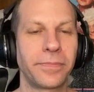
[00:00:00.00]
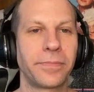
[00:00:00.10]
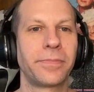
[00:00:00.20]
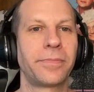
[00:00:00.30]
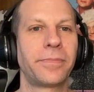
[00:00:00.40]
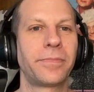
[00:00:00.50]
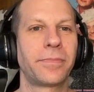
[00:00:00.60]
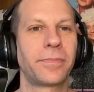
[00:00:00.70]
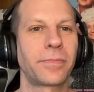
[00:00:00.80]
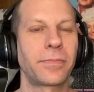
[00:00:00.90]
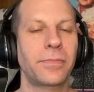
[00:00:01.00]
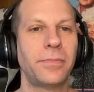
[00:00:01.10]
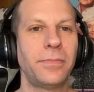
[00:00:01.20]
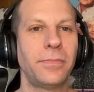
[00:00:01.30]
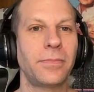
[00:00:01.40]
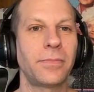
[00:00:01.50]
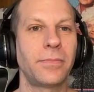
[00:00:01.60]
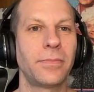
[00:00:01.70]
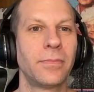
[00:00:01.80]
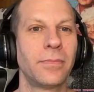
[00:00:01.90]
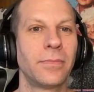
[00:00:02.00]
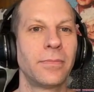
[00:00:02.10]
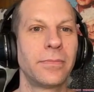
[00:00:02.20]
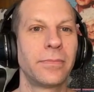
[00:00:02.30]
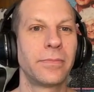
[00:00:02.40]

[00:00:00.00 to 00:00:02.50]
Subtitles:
This person isn't speaking.